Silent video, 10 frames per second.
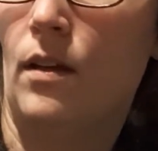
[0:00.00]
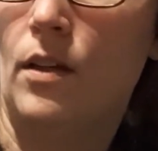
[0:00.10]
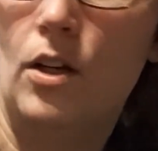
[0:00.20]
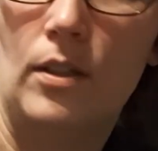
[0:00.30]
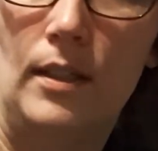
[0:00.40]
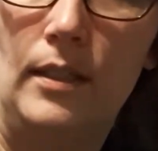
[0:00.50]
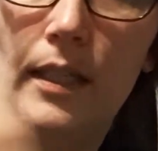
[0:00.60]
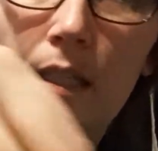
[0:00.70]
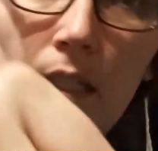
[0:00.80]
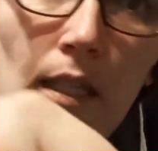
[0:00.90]

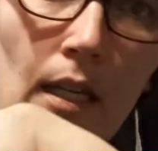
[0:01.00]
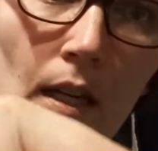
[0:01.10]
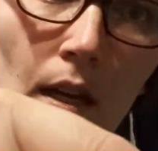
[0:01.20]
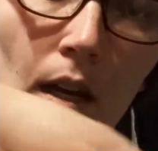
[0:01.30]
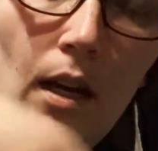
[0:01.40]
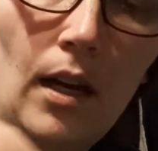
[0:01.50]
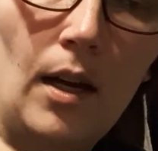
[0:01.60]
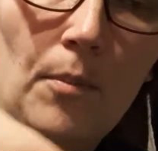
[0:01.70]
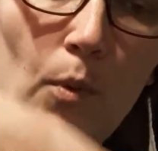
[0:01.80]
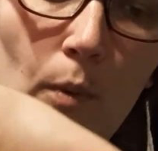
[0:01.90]
currently
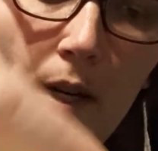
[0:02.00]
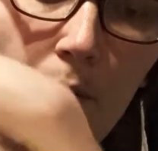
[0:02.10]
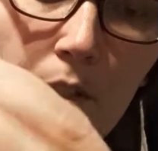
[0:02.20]
when I was